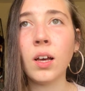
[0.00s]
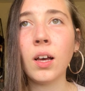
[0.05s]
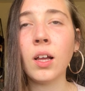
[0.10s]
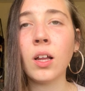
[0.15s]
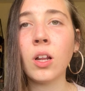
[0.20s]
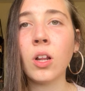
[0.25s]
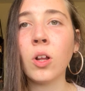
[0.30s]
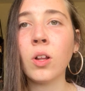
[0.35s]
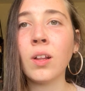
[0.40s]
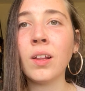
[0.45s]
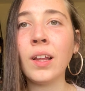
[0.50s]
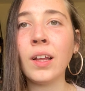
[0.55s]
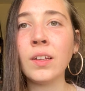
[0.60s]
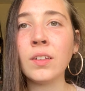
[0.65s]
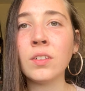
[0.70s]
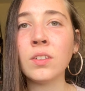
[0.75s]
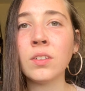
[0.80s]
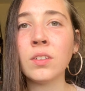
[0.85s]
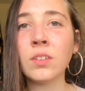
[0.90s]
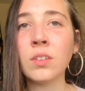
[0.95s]
a lot
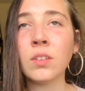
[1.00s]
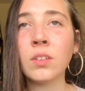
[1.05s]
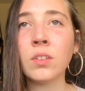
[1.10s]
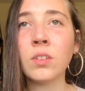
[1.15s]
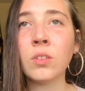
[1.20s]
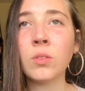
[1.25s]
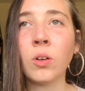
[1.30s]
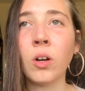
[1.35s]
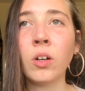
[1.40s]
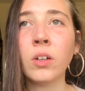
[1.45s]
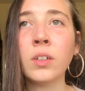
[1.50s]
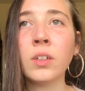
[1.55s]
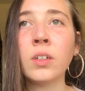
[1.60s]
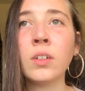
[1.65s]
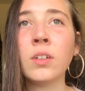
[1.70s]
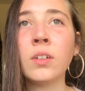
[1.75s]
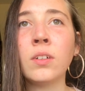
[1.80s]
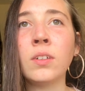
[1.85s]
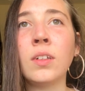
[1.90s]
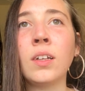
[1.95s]
less
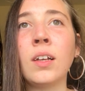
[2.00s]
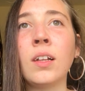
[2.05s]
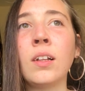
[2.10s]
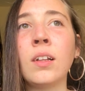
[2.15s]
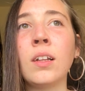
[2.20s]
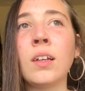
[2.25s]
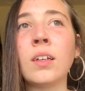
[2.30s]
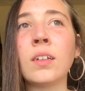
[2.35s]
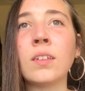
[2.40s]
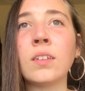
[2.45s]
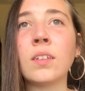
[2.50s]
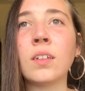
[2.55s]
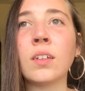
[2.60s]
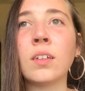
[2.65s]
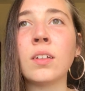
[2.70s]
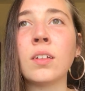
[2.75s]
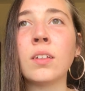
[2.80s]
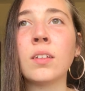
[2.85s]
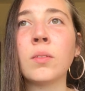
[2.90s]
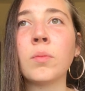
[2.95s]
stronger than like
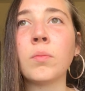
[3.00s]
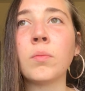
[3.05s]
the